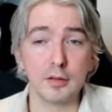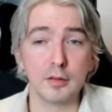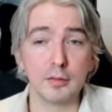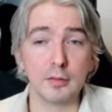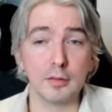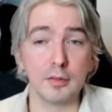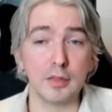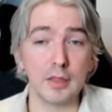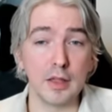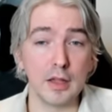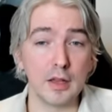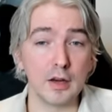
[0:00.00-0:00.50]

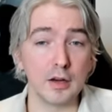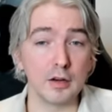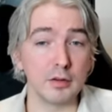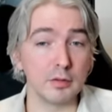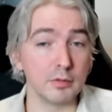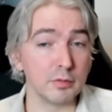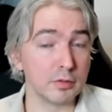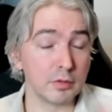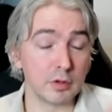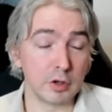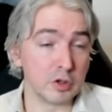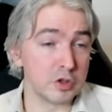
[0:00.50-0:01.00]

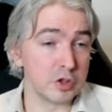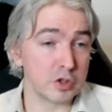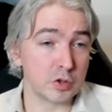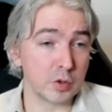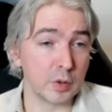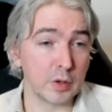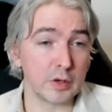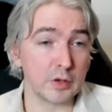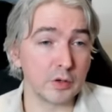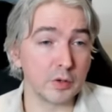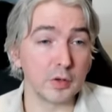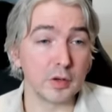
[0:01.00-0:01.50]
then they're just
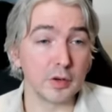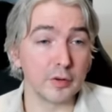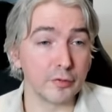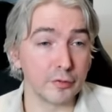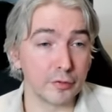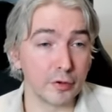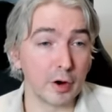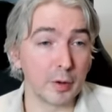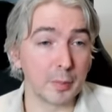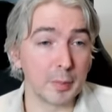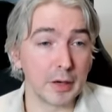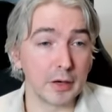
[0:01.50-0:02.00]
going to
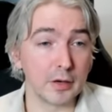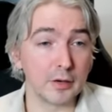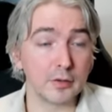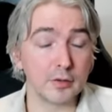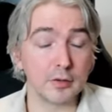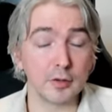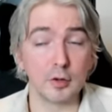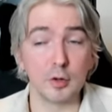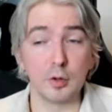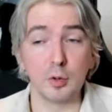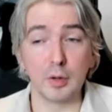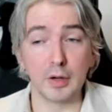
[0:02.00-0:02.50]
confirm it.
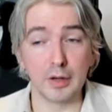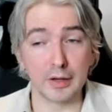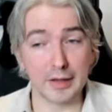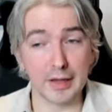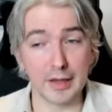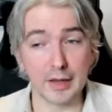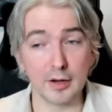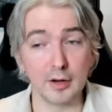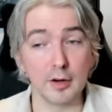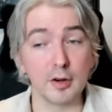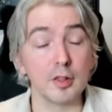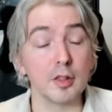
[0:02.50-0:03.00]
So
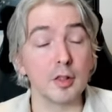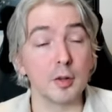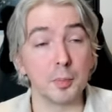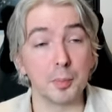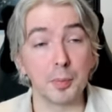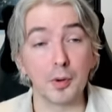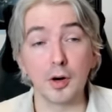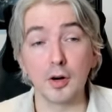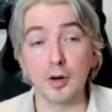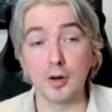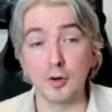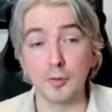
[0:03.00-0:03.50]
again, the
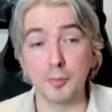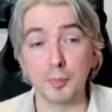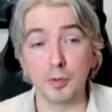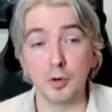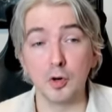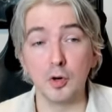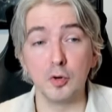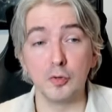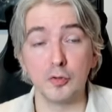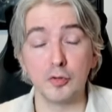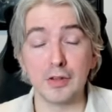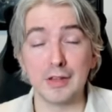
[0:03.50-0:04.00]
burden of
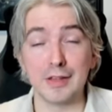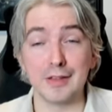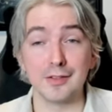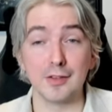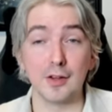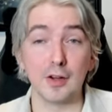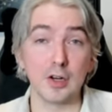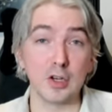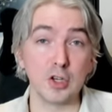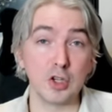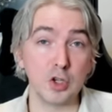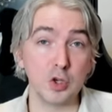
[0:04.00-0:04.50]
proof is
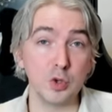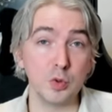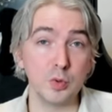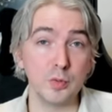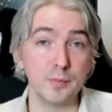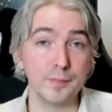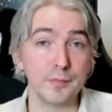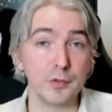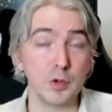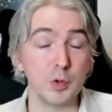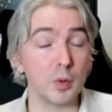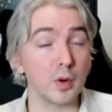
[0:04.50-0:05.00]
on
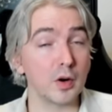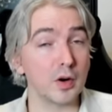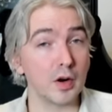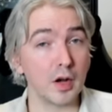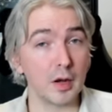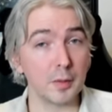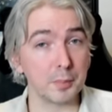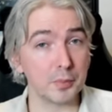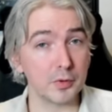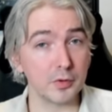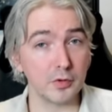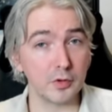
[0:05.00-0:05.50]
you. You are
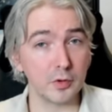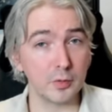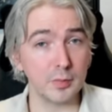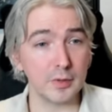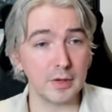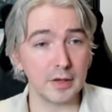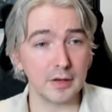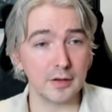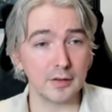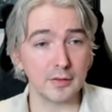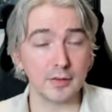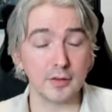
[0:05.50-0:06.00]
not presumed
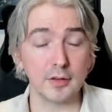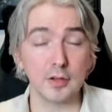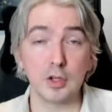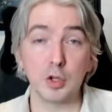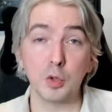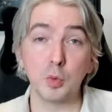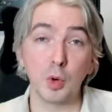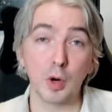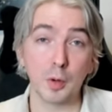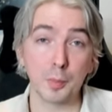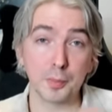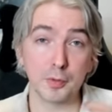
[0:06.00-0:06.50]
innocent.
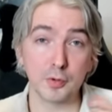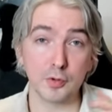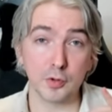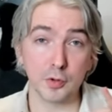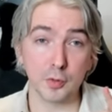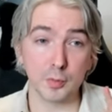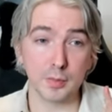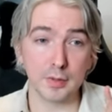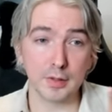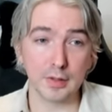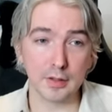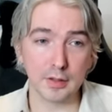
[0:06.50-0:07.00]
You are
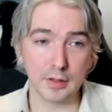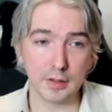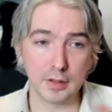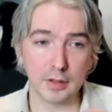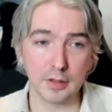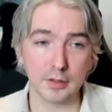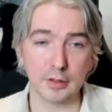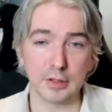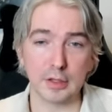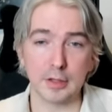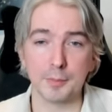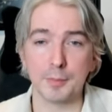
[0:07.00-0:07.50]
presumed
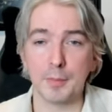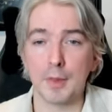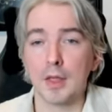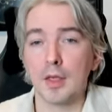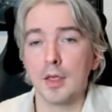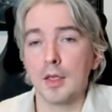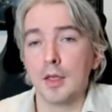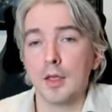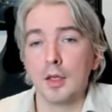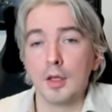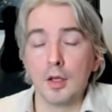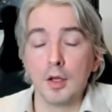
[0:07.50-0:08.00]
guilty.
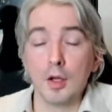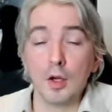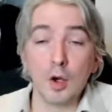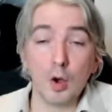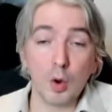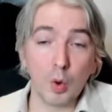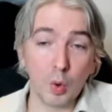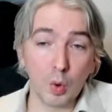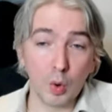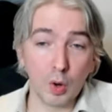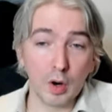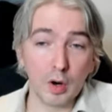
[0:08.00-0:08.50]

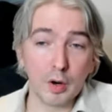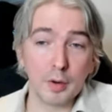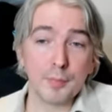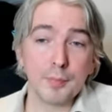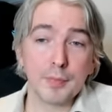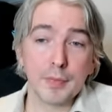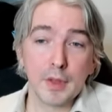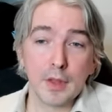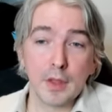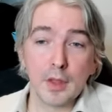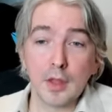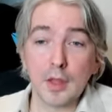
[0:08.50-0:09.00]
Or
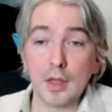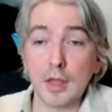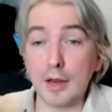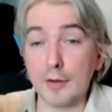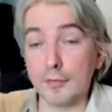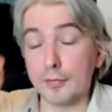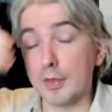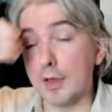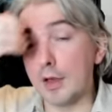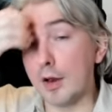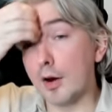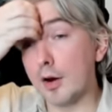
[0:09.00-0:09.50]

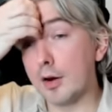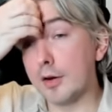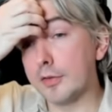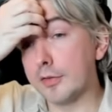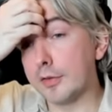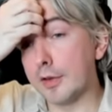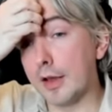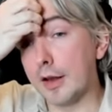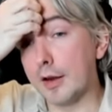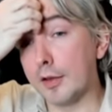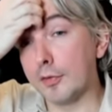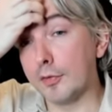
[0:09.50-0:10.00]
if they are
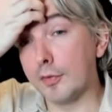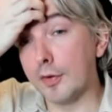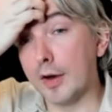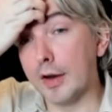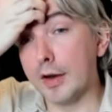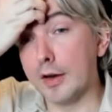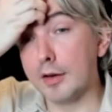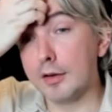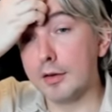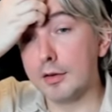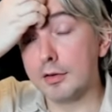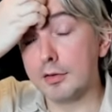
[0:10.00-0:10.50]

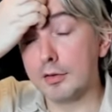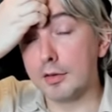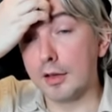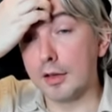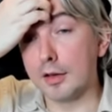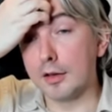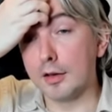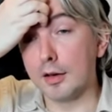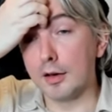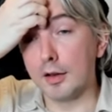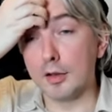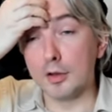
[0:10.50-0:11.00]
satisfied
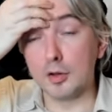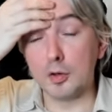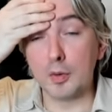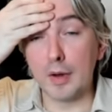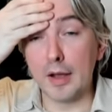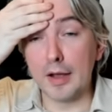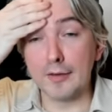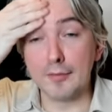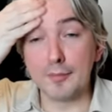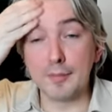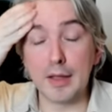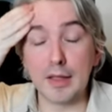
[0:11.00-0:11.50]
that uh, you
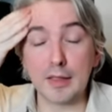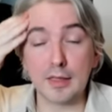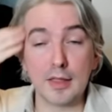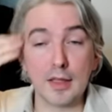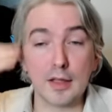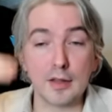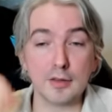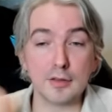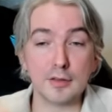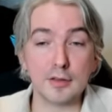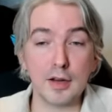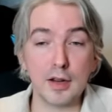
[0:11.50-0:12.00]
have met
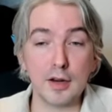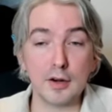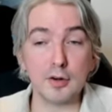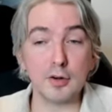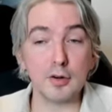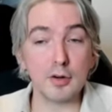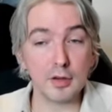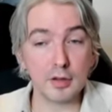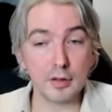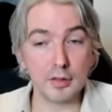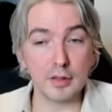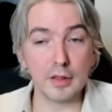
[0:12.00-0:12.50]
that
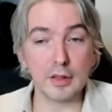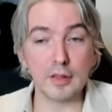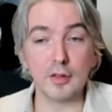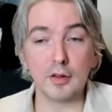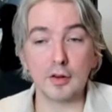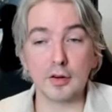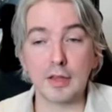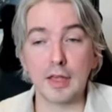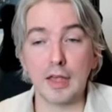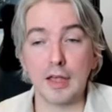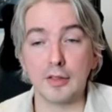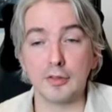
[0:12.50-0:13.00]
standard, then
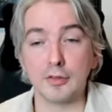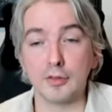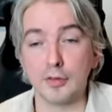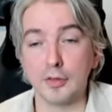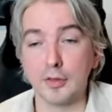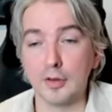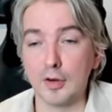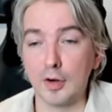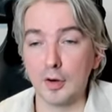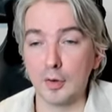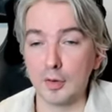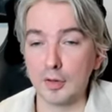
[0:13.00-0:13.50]
they'll cancel
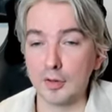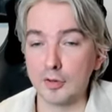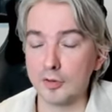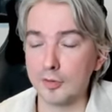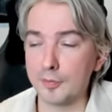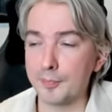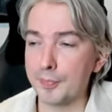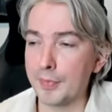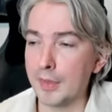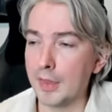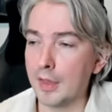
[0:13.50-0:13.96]
the notice.